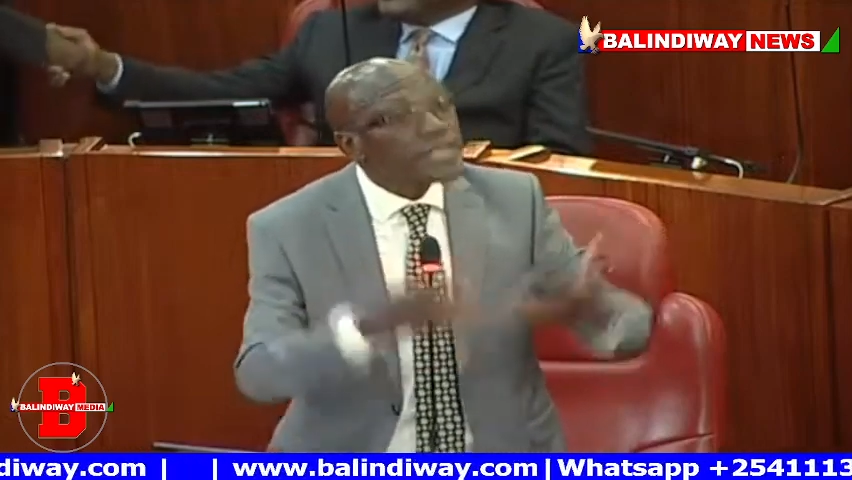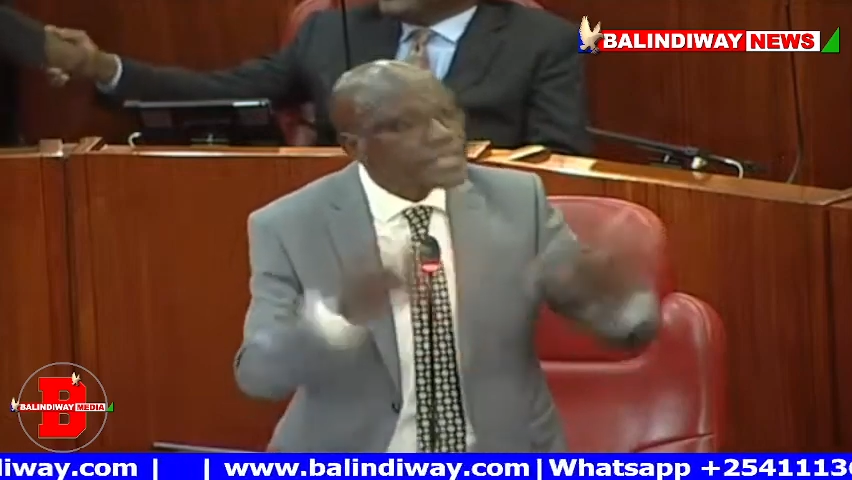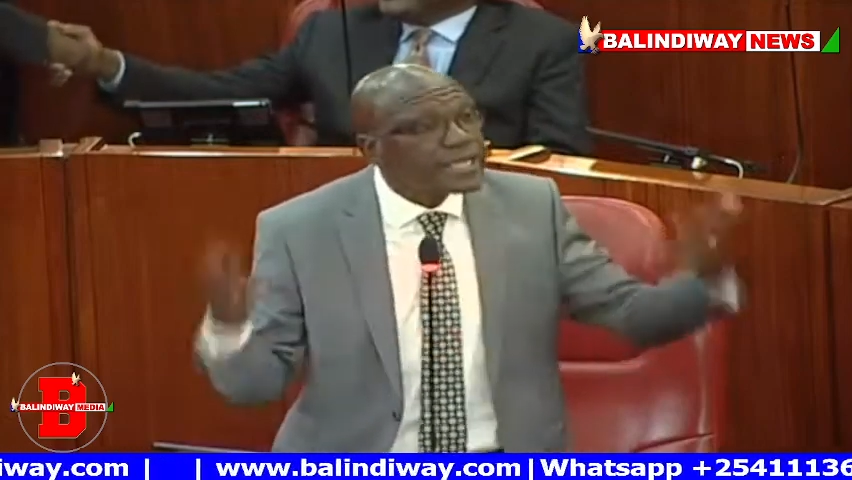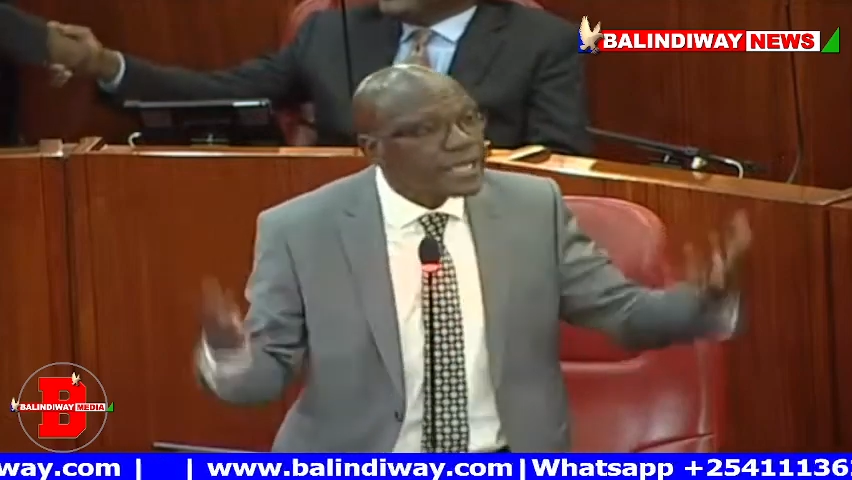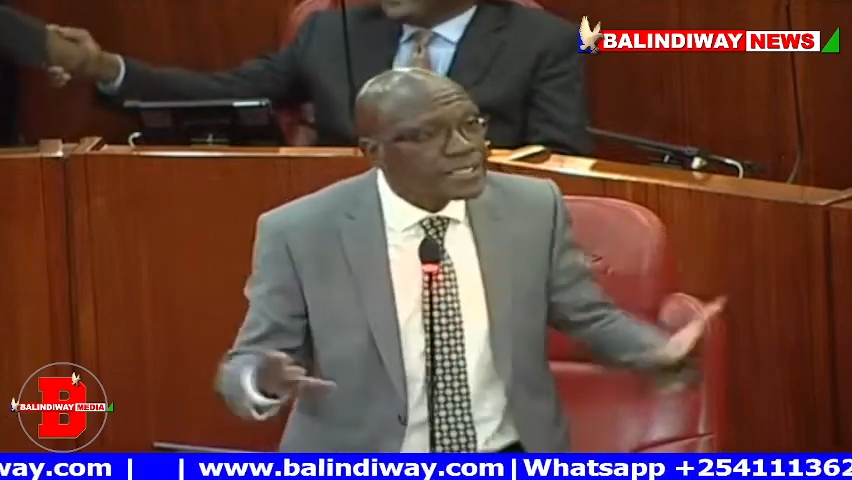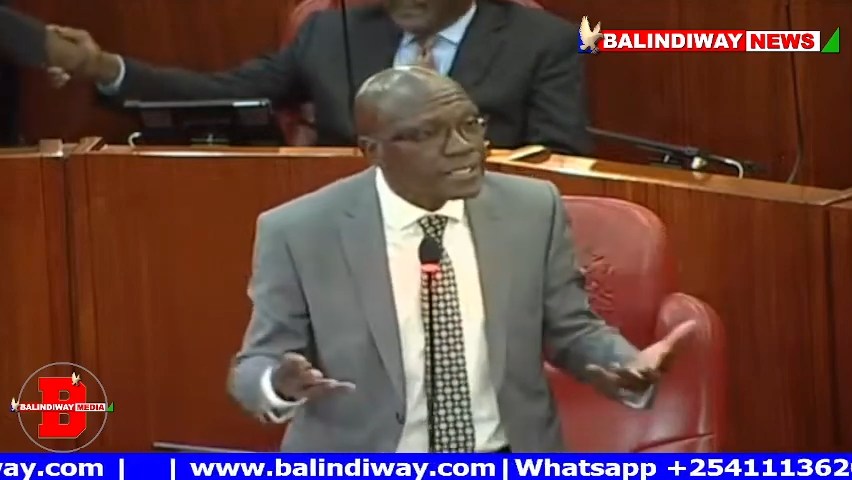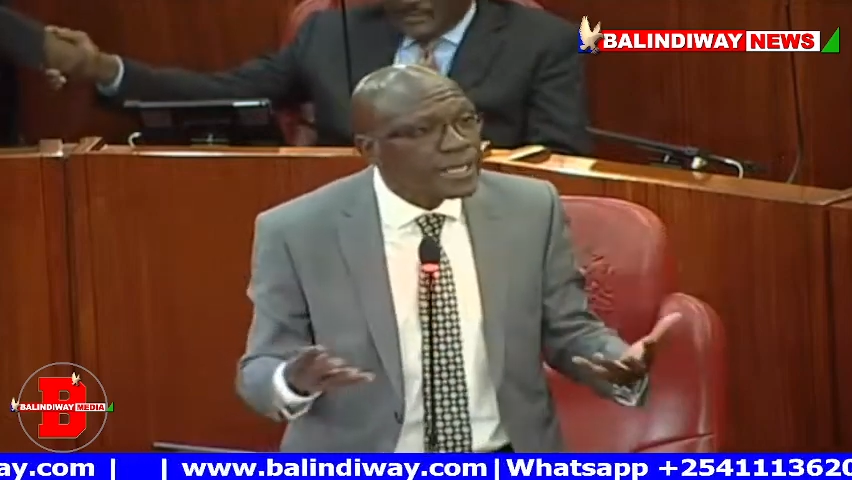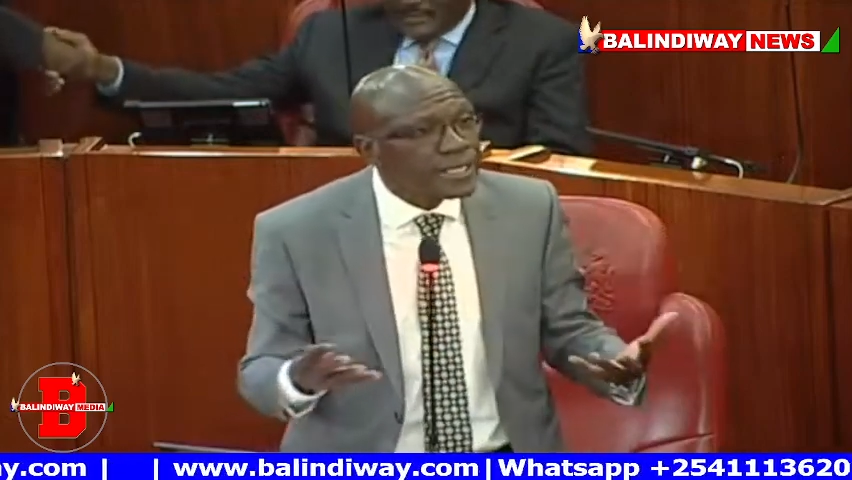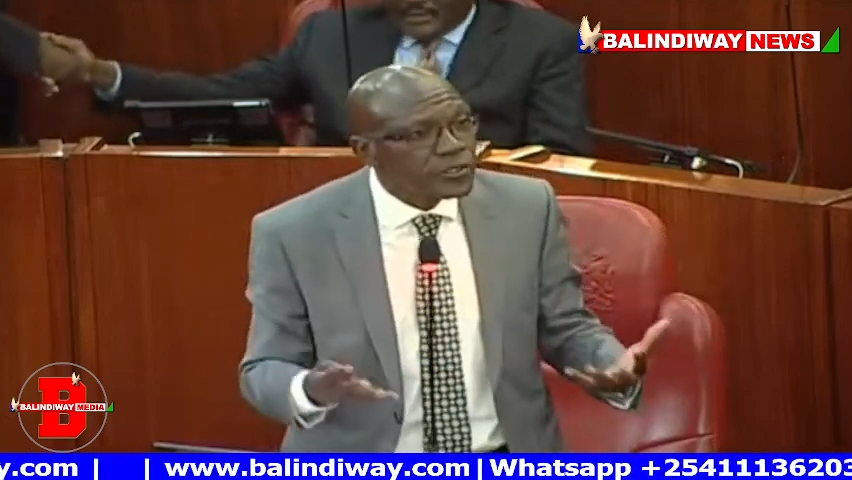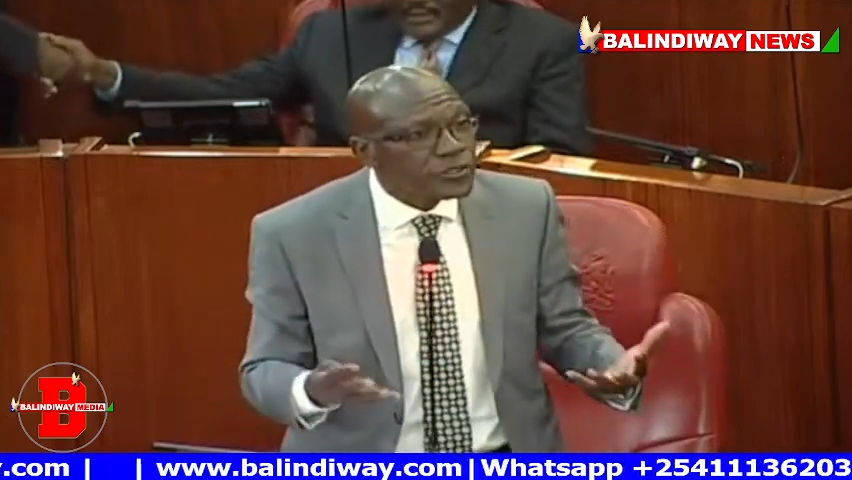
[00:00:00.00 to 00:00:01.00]
discharging
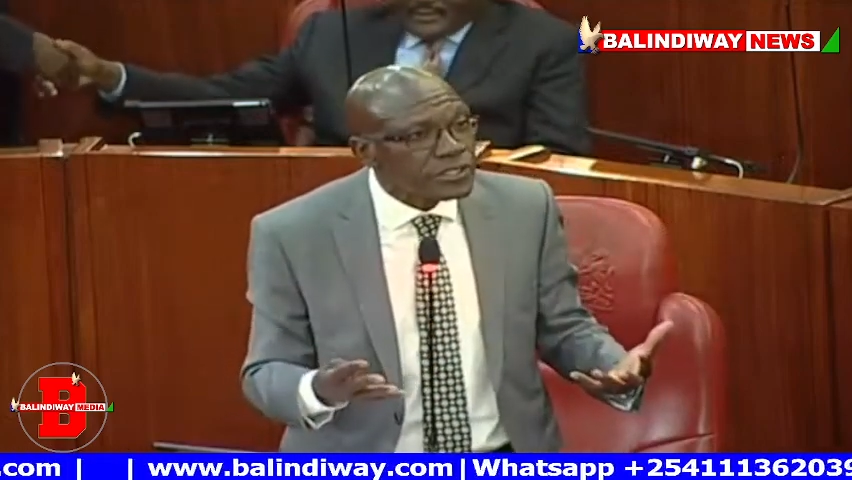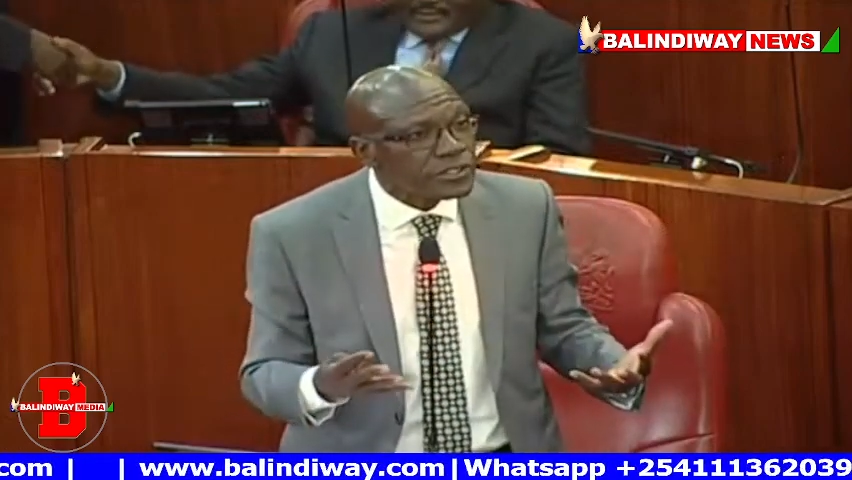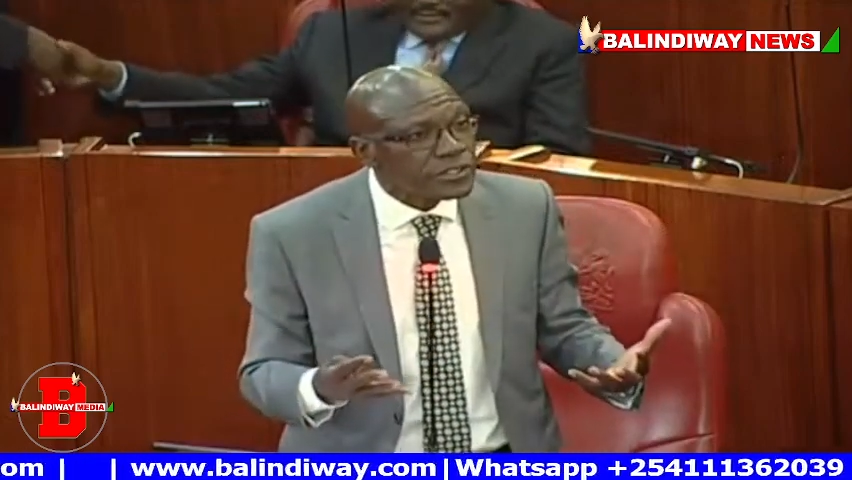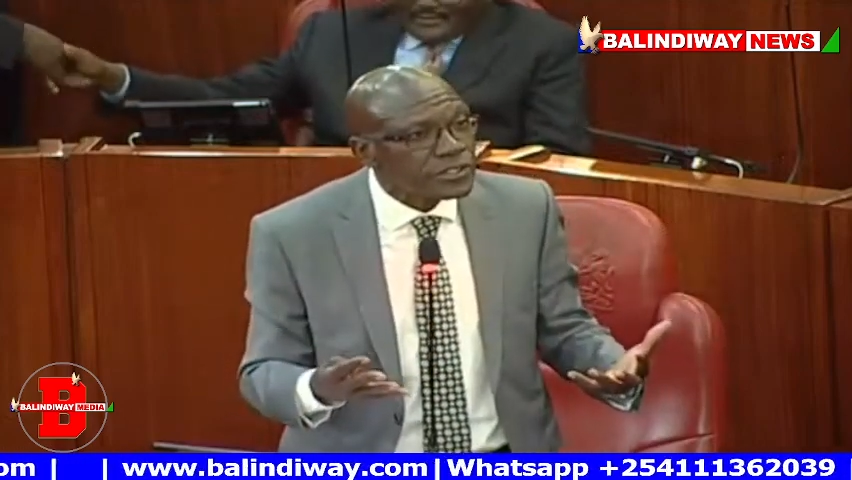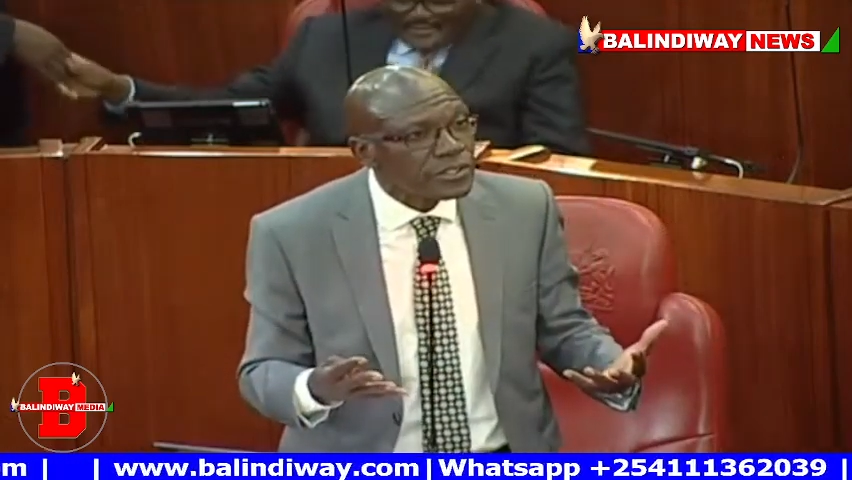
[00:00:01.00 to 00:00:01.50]
their duties.